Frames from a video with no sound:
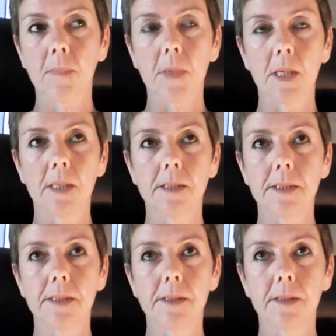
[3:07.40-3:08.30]

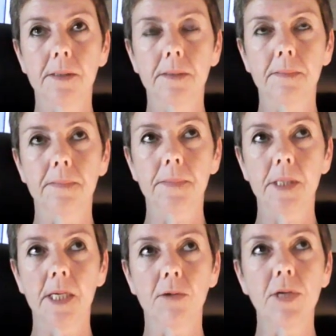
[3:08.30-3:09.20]
And
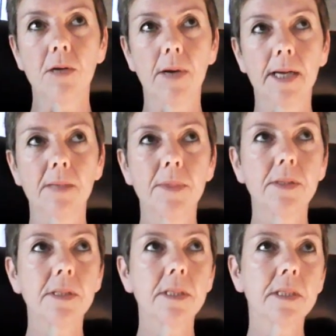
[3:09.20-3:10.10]

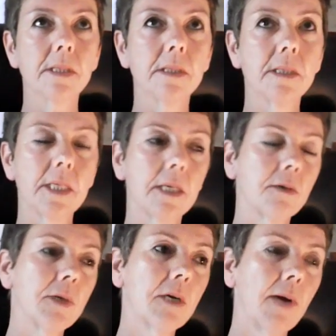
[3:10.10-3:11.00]
requirements. There are
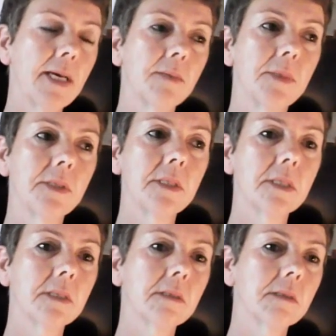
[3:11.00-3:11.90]

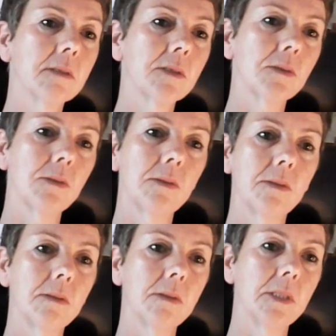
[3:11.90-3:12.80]
requirements. So
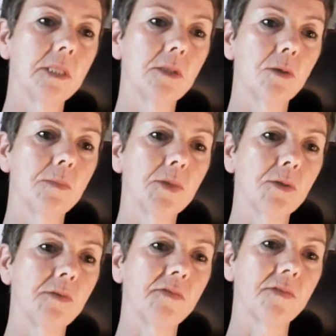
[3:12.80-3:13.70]
in terms
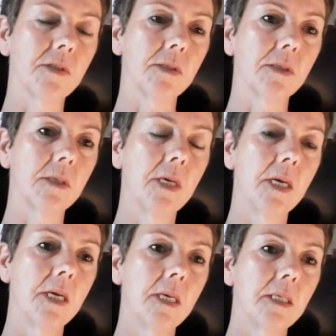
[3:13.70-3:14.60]
of
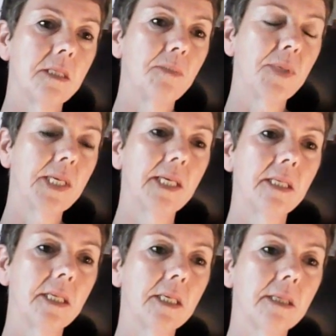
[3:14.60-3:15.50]
in the
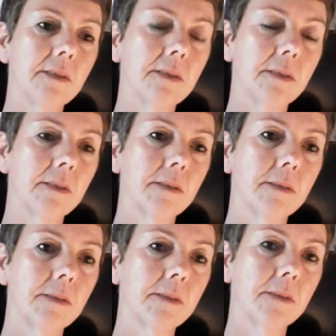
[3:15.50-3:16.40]

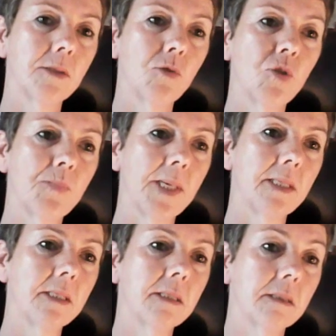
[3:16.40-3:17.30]
beginning to
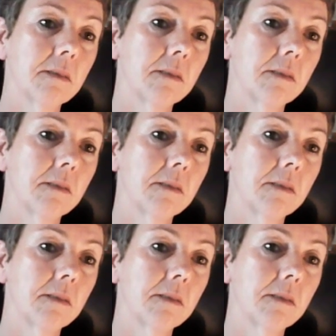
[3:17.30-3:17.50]
spend